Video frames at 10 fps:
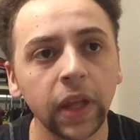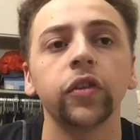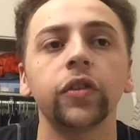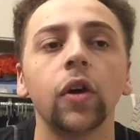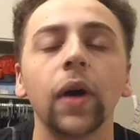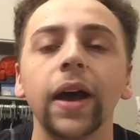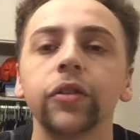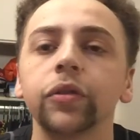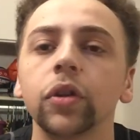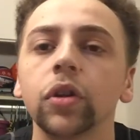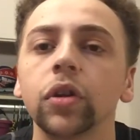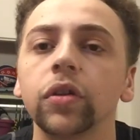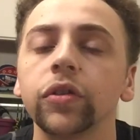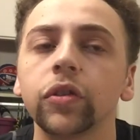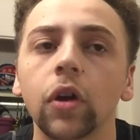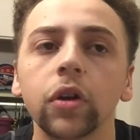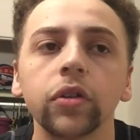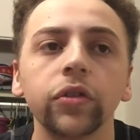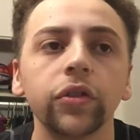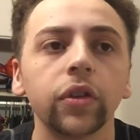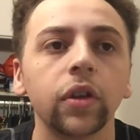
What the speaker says: So, as for starters,